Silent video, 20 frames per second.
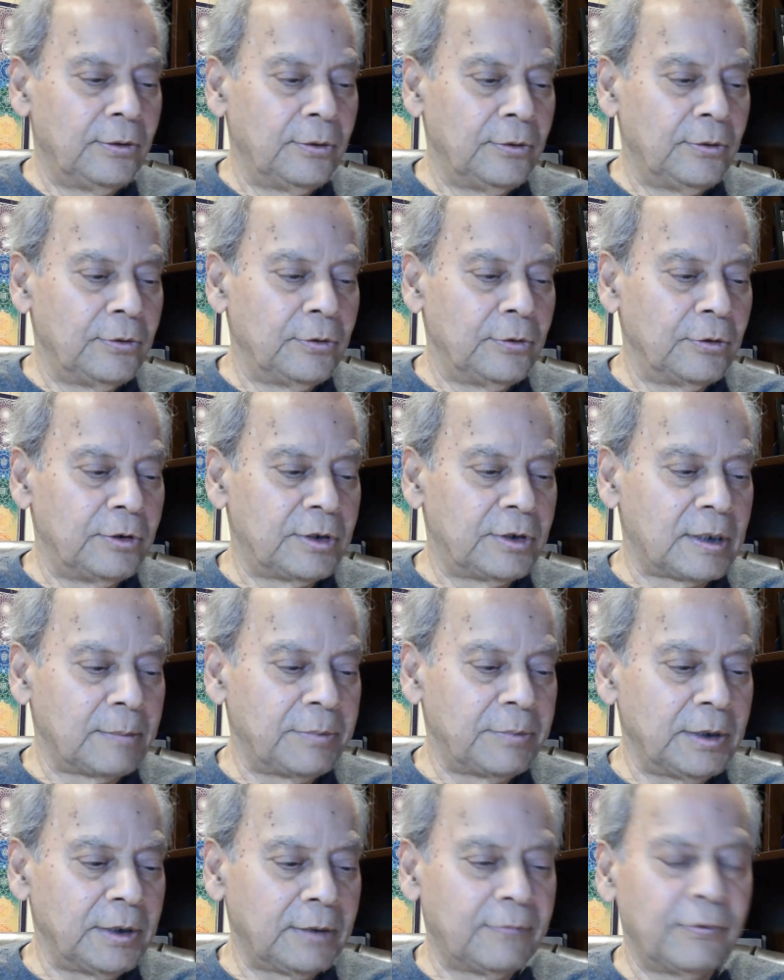So the
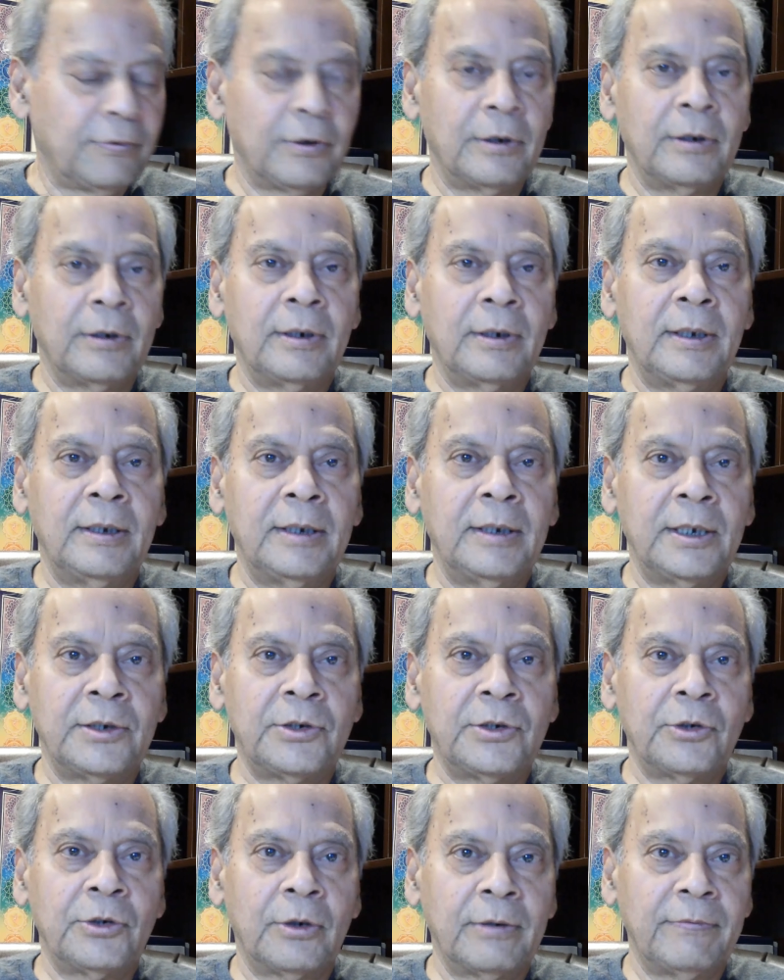subject for this
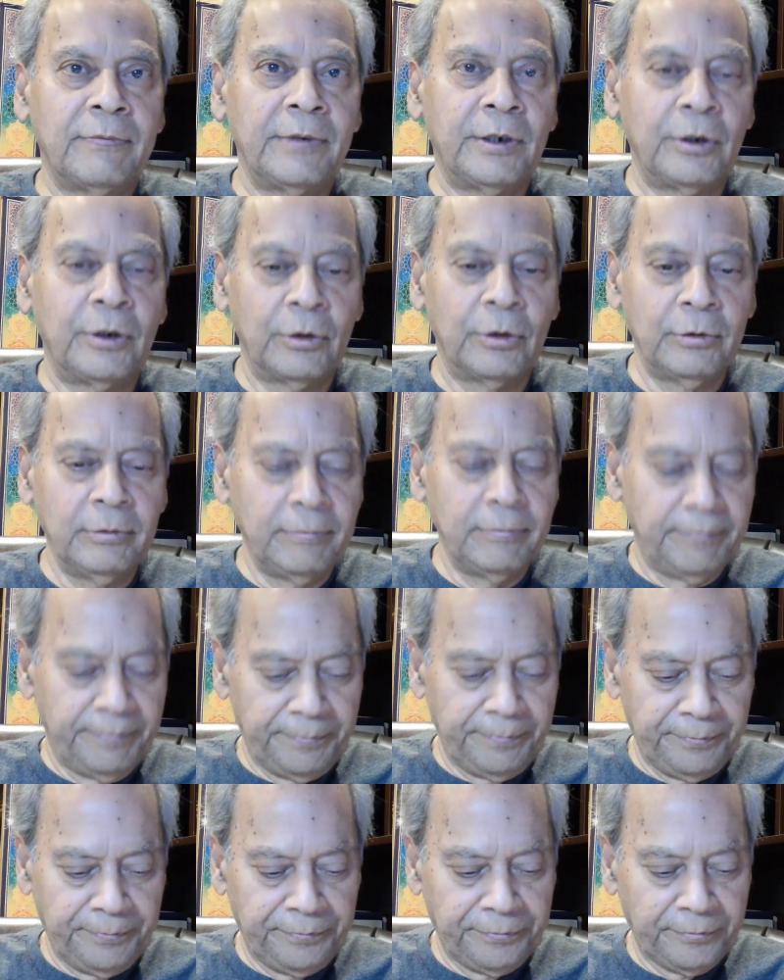short video
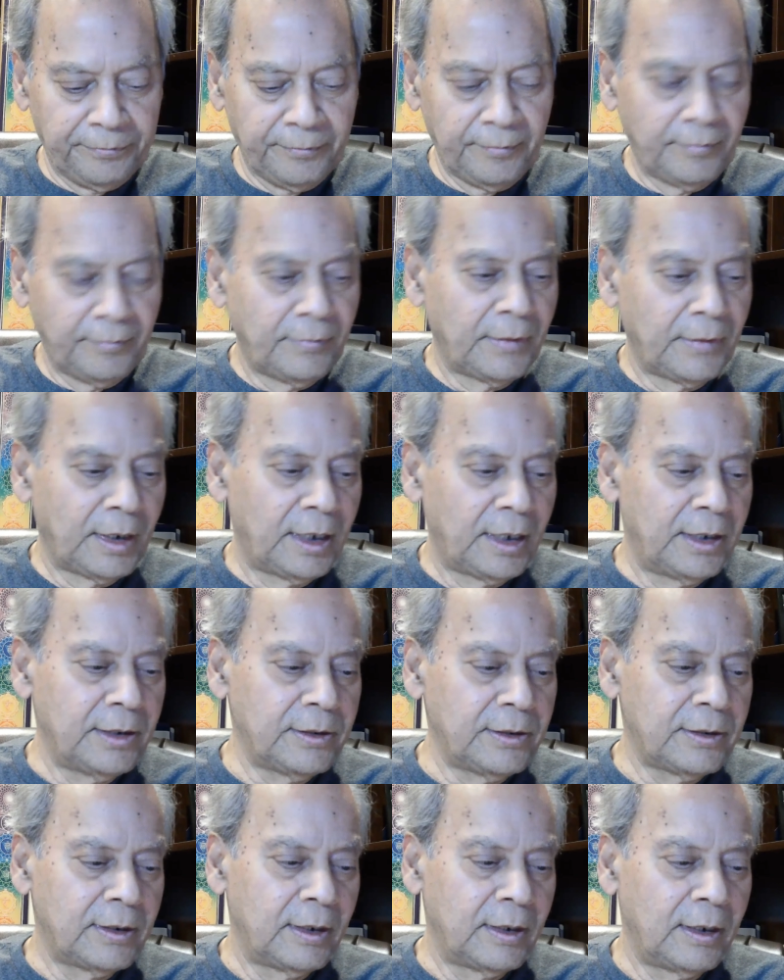
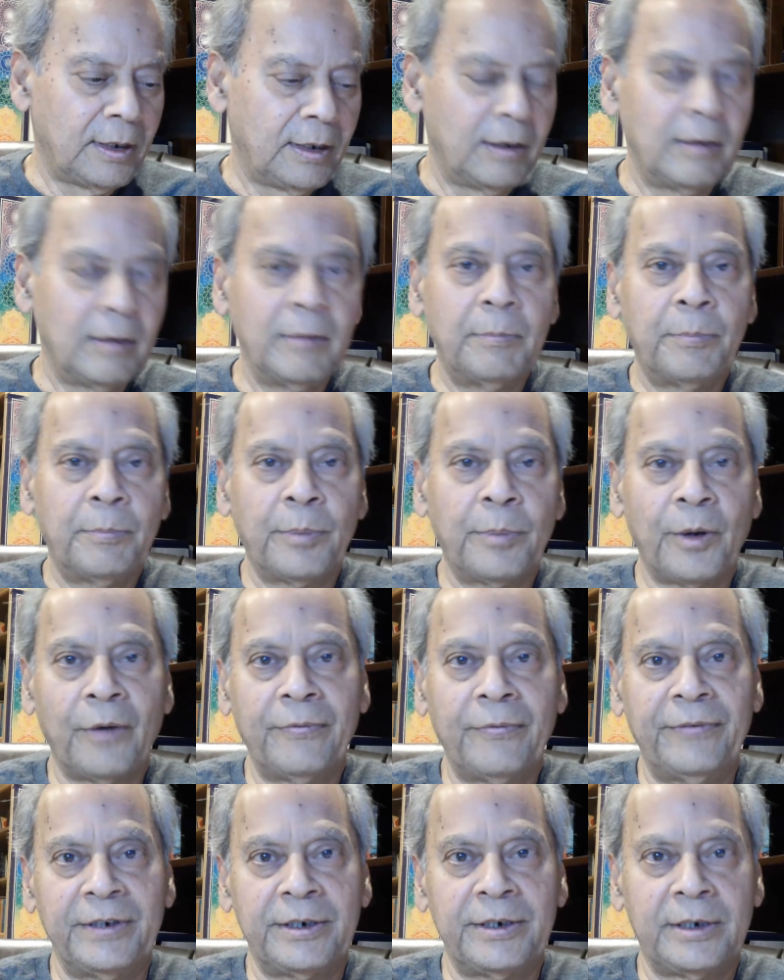is
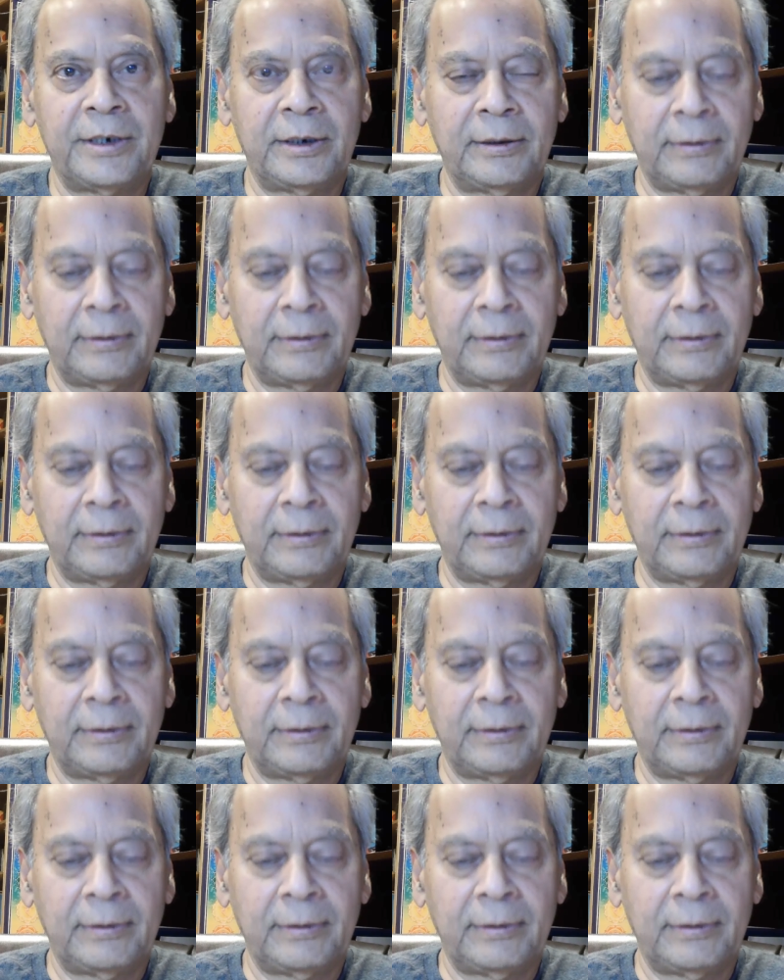profit,